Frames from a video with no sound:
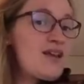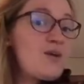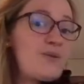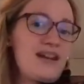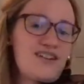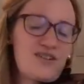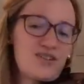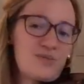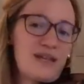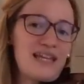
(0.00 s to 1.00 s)
We are going
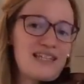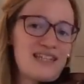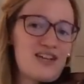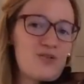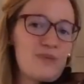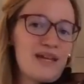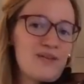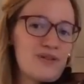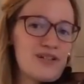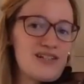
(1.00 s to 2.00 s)
to play the scale
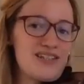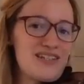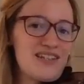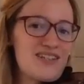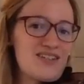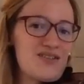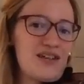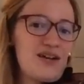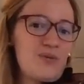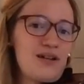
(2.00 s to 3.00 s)
backwards. So
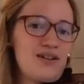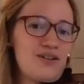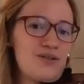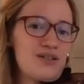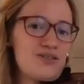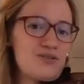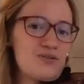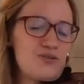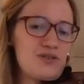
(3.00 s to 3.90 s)
now we are going to